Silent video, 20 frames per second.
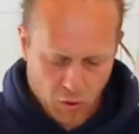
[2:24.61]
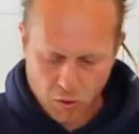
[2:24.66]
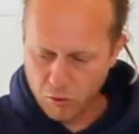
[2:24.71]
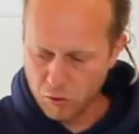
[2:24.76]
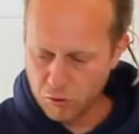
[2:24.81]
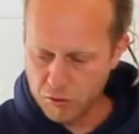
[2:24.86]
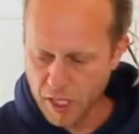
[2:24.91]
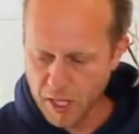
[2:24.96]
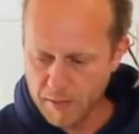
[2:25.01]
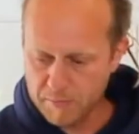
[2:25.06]

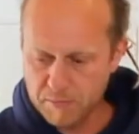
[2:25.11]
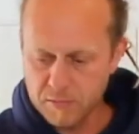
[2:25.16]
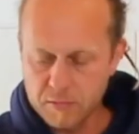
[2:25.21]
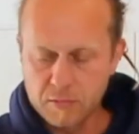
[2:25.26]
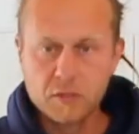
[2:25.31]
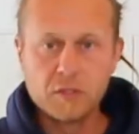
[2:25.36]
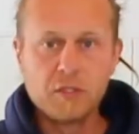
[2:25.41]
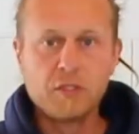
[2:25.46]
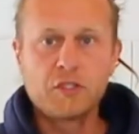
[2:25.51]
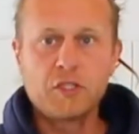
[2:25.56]
Okay,
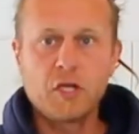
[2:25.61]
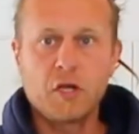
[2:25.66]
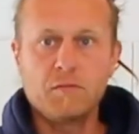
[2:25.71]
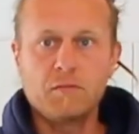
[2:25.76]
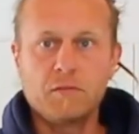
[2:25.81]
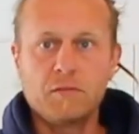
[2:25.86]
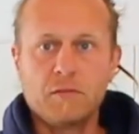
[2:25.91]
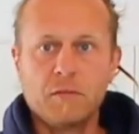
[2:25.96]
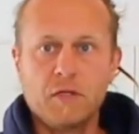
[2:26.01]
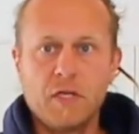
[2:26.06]

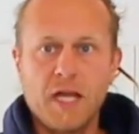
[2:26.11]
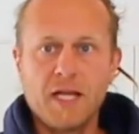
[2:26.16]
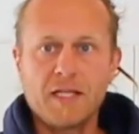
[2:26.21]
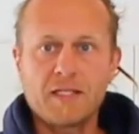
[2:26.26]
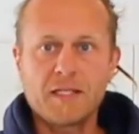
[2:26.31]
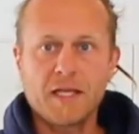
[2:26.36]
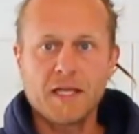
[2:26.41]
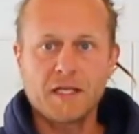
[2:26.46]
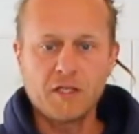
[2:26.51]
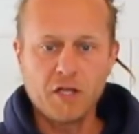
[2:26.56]
so
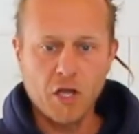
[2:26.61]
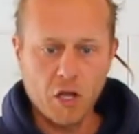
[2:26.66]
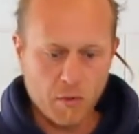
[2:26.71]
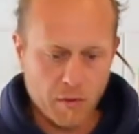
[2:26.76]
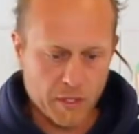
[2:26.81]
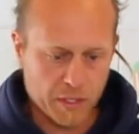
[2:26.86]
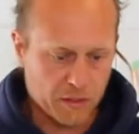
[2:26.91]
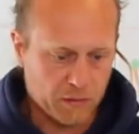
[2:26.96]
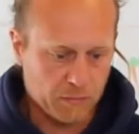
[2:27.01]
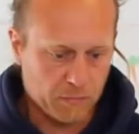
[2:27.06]
let's get
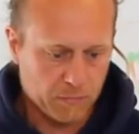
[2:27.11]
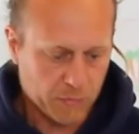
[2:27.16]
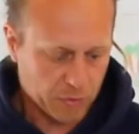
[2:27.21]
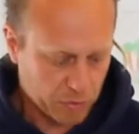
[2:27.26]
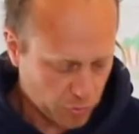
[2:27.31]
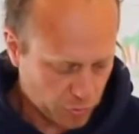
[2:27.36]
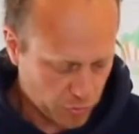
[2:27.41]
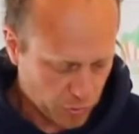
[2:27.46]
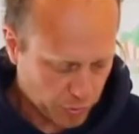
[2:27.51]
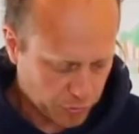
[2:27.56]
going.
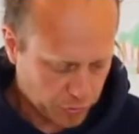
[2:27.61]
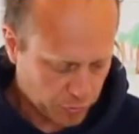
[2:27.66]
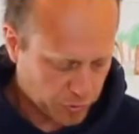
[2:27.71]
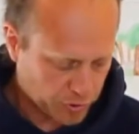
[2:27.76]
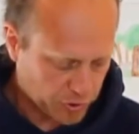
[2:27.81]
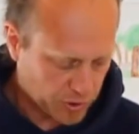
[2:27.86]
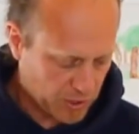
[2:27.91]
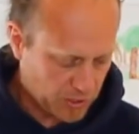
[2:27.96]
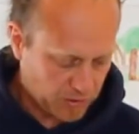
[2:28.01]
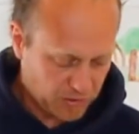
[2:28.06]
You're going to
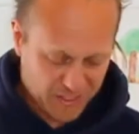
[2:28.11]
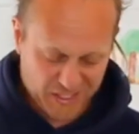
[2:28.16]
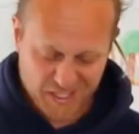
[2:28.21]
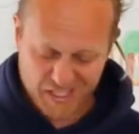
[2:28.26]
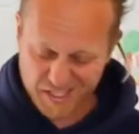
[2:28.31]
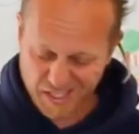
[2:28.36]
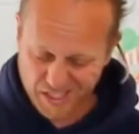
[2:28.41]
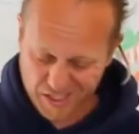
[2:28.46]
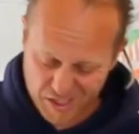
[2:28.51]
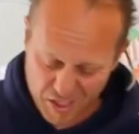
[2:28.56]
see this
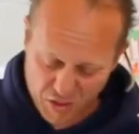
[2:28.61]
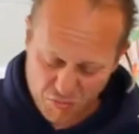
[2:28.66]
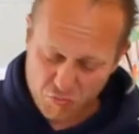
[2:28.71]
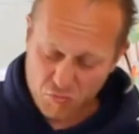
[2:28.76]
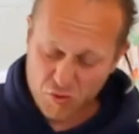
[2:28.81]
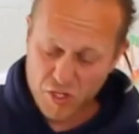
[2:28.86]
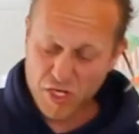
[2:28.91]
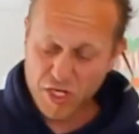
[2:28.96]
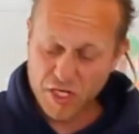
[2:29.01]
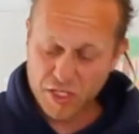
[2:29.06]
is actually
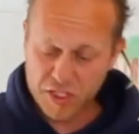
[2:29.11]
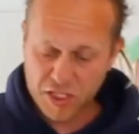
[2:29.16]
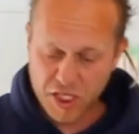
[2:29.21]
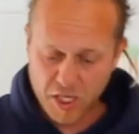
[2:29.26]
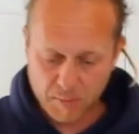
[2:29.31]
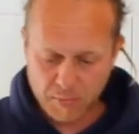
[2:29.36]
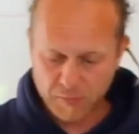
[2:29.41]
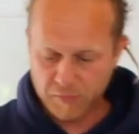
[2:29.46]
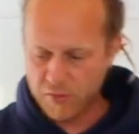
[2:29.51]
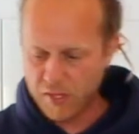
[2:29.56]
really
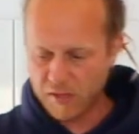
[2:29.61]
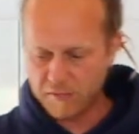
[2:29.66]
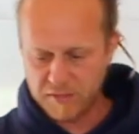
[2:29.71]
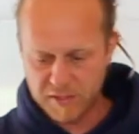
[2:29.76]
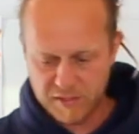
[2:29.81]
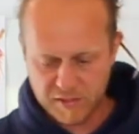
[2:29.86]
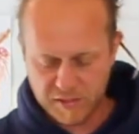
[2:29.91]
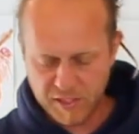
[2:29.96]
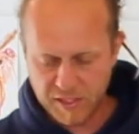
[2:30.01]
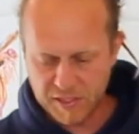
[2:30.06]
cheap. If you have
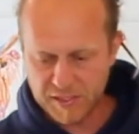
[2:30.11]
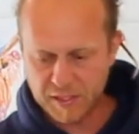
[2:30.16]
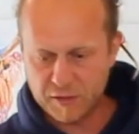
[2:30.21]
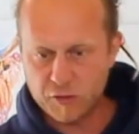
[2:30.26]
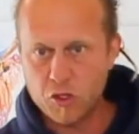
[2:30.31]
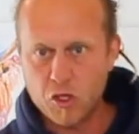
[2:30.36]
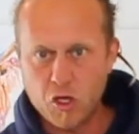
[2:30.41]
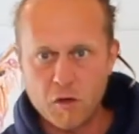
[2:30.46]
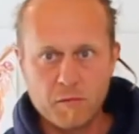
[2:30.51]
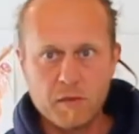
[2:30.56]
these things at
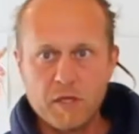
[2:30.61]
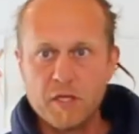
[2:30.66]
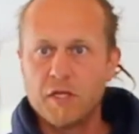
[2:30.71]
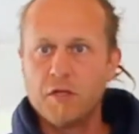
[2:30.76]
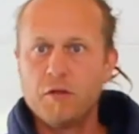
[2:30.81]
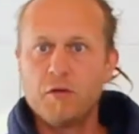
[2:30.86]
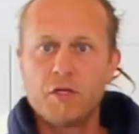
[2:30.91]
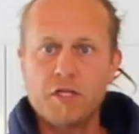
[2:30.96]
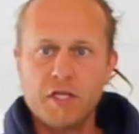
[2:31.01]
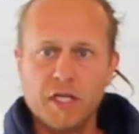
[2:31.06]
home,
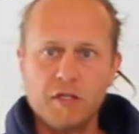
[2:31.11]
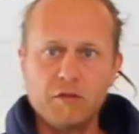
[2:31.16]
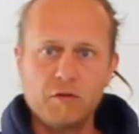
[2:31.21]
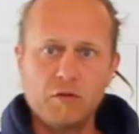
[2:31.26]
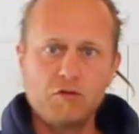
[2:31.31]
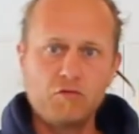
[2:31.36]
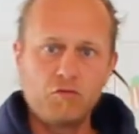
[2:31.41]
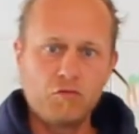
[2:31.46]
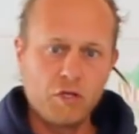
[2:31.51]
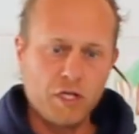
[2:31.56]
you can do
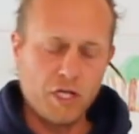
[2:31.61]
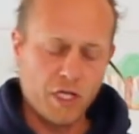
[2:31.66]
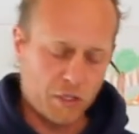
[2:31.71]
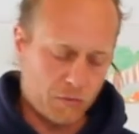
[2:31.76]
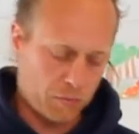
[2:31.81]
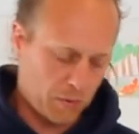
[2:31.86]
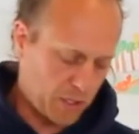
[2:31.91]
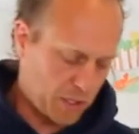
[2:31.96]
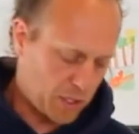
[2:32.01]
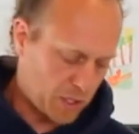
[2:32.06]
it really
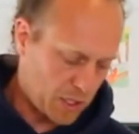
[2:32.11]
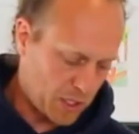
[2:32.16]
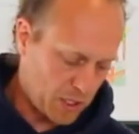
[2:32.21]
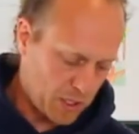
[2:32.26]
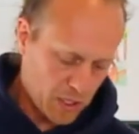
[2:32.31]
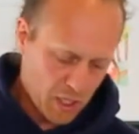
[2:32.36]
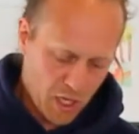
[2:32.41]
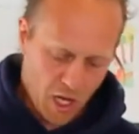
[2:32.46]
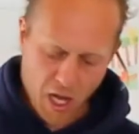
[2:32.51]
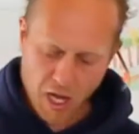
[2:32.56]

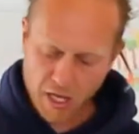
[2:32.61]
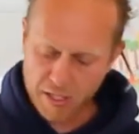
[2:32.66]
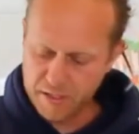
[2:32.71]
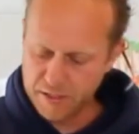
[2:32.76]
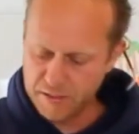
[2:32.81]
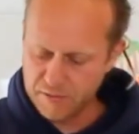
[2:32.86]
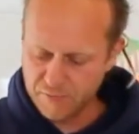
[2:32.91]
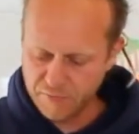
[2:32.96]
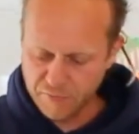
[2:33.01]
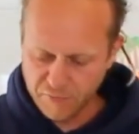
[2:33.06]
quickly, and
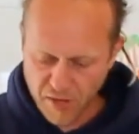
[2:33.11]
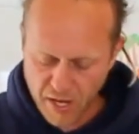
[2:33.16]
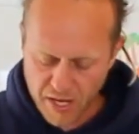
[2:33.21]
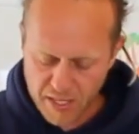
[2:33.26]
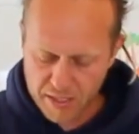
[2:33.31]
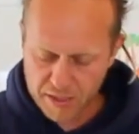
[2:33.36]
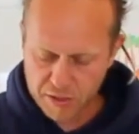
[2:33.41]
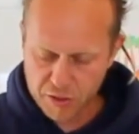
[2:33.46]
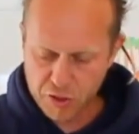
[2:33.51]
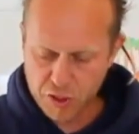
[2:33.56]
it's
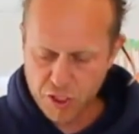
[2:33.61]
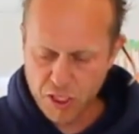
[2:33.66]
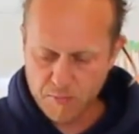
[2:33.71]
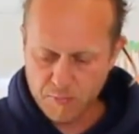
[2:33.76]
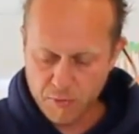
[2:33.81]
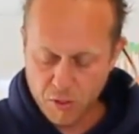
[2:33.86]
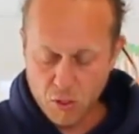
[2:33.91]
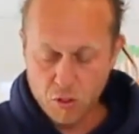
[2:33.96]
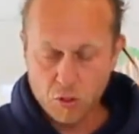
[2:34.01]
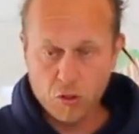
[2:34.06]
fairly
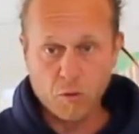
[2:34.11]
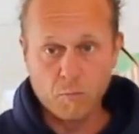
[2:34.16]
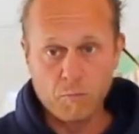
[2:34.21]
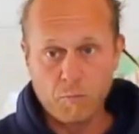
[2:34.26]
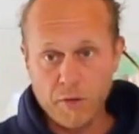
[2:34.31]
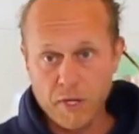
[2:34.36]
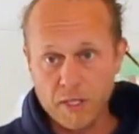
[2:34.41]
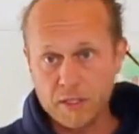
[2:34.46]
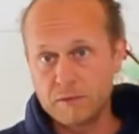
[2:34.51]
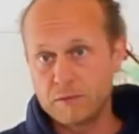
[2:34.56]
cheap
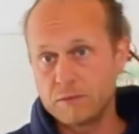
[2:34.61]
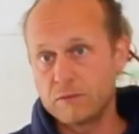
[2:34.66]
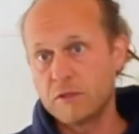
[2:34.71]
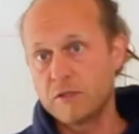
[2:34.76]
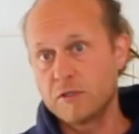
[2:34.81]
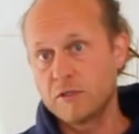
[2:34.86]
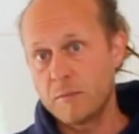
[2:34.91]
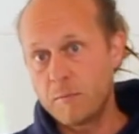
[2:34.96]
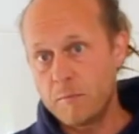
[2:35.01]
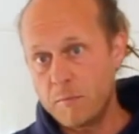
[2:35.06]
compared to
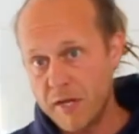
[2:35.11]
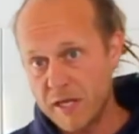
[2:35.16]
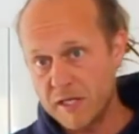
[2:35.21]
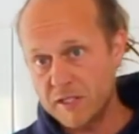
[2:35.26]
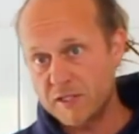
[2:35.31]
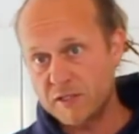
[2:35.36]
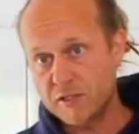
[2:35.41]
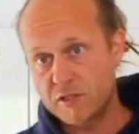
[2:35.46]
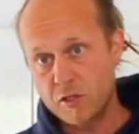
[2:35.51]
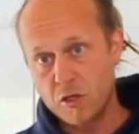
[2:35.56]
the
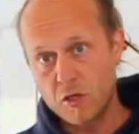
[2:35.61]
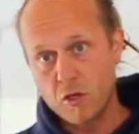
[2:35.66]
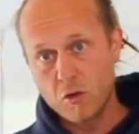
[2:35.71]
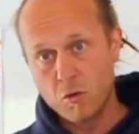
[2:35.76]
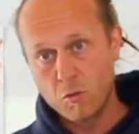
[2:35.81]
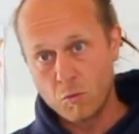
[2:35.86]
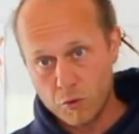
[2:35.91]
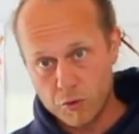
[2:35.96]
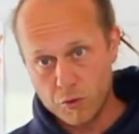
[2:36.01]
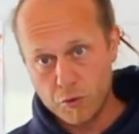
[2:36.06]
pastes
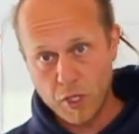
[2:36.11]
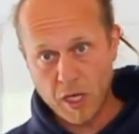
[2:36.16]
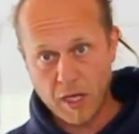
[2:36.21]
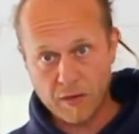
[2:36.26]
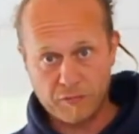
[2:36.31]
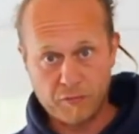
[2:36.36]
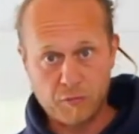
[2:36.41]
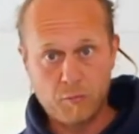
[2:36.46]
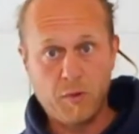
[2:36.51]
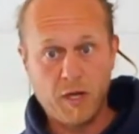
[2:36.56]
when you
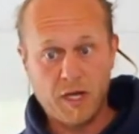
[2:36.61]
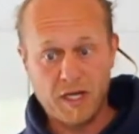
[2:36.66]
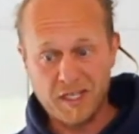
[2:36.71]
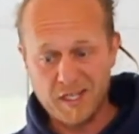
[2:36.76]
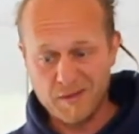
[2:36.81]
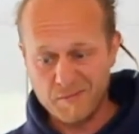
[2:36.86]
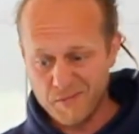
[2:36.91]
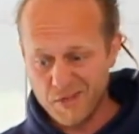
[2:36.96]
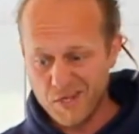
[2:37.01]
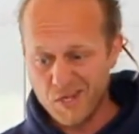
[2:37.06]
have to buy
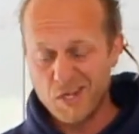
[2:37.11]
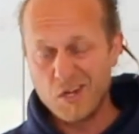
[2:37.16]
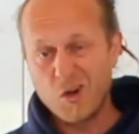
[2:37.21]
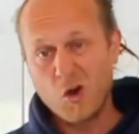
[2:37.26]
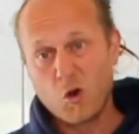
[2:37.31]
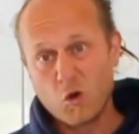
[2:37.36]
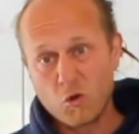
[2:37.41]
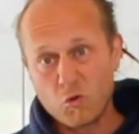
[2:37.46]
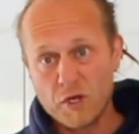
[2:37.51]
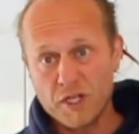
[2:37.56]
them
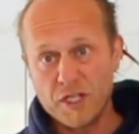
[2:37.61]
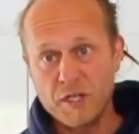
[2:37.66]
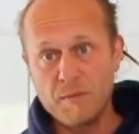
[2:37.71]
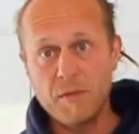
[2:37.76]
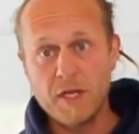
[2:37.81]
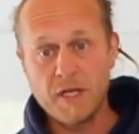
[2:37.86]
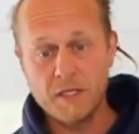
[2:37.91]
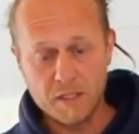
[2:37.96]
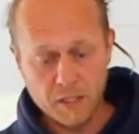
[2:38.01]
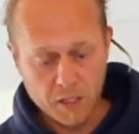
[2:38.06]
already
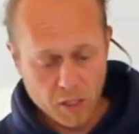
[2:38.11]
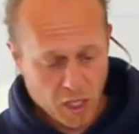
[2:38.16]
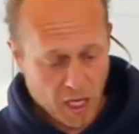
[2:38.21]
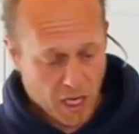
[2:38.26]
made.